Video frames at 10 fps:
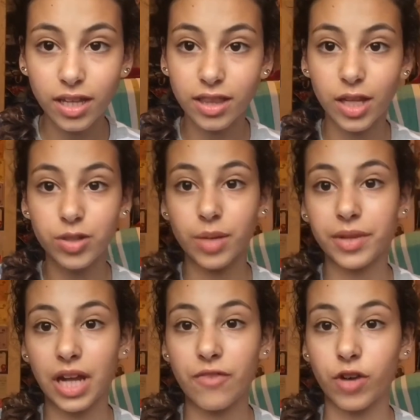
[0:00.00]
There's
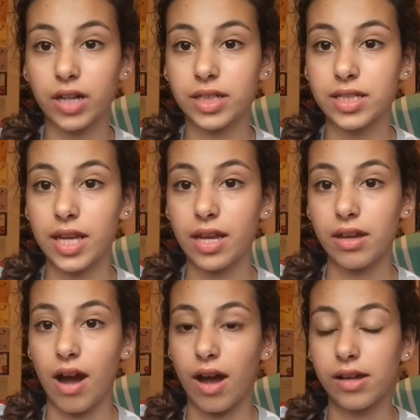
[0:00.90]
something that I forgot to say,
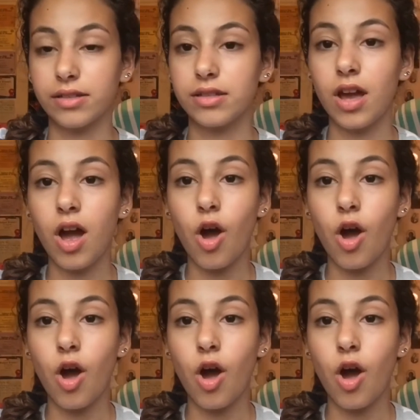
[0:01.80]
guys.